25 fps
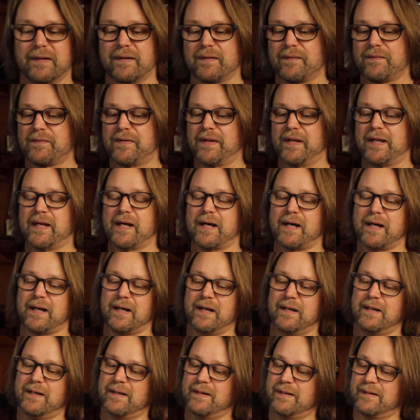The
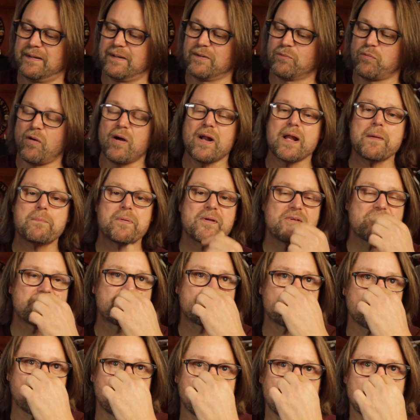write-up
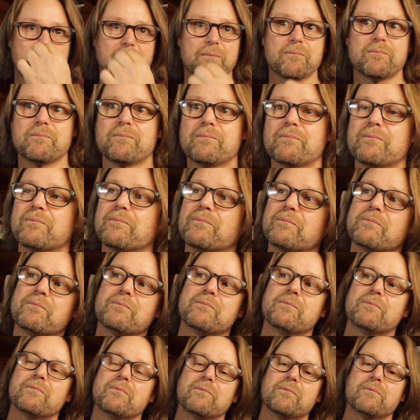is on
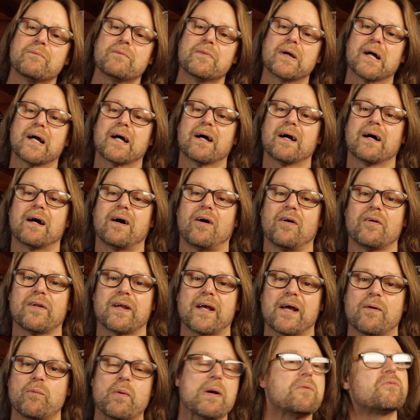
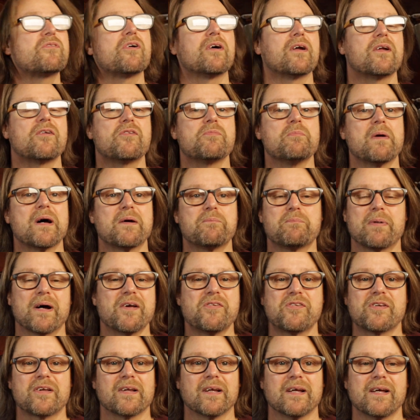their website is
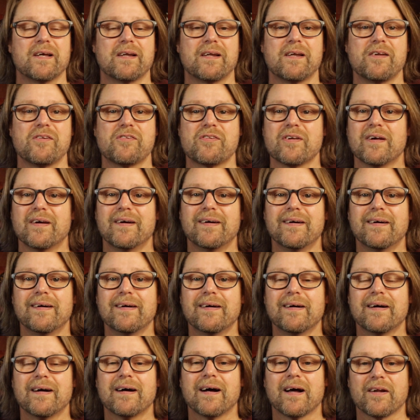basically it is
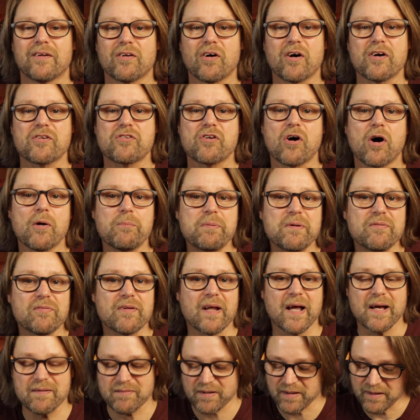a nice hoppy
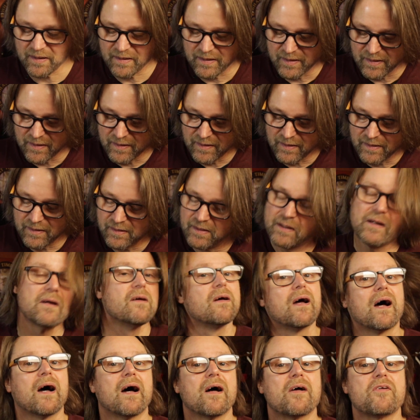flavour,
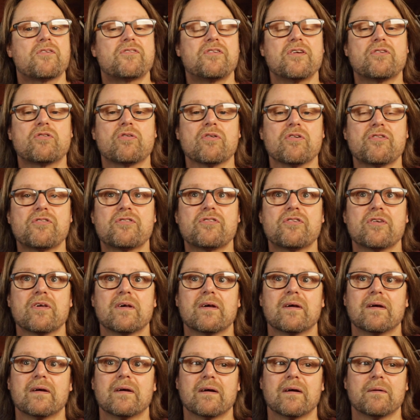citrus,
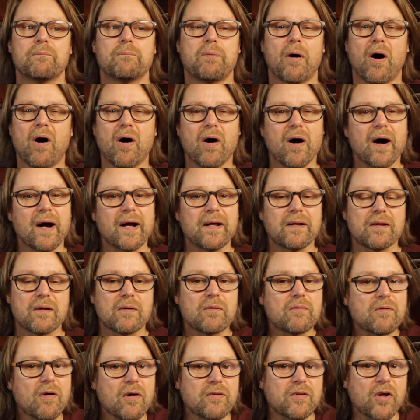
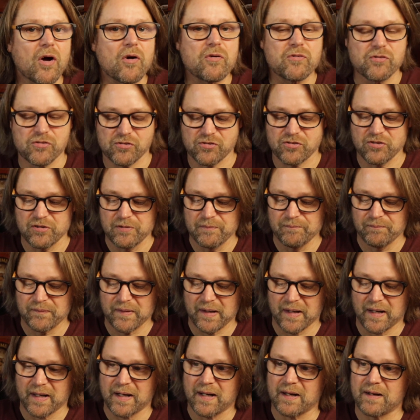pine notes,
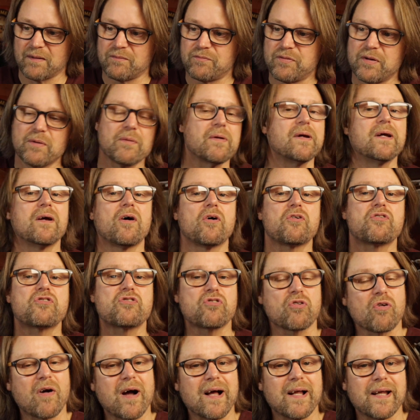a very
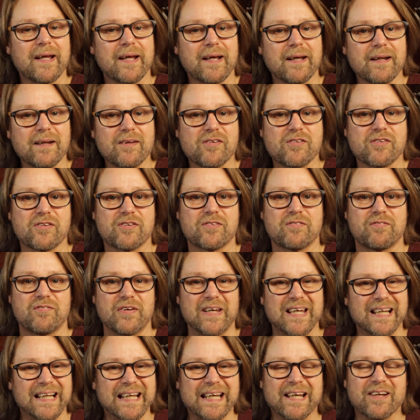Australian
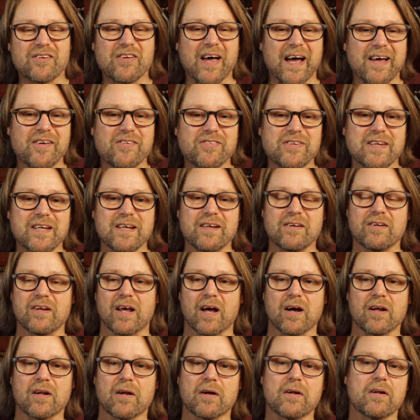feeling, tasting. You
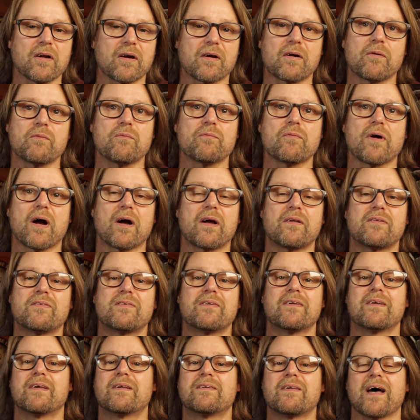know, like a
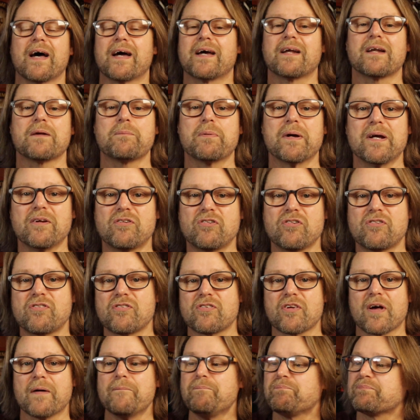day at the beach. This is
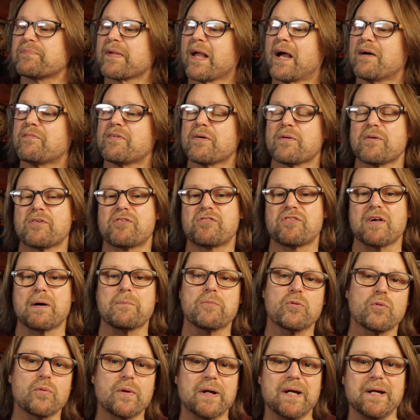a very
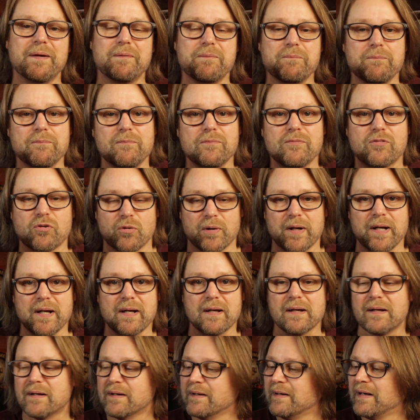summery
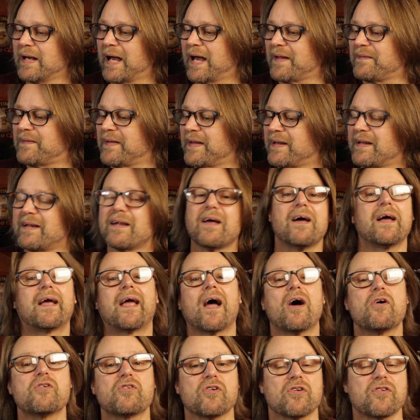drink, and then it
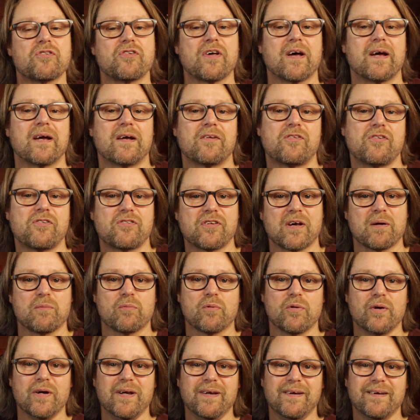goes on saying it's a
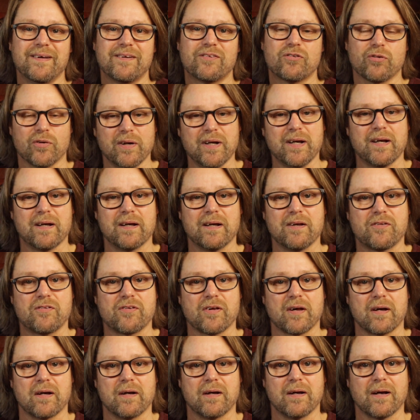summery drink, it's
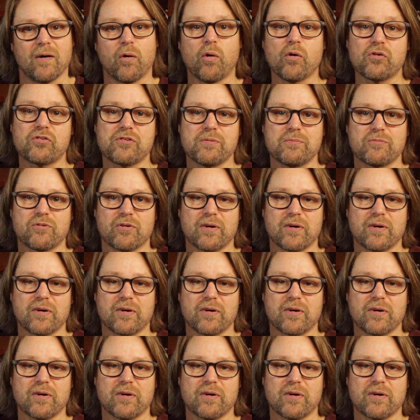a autumn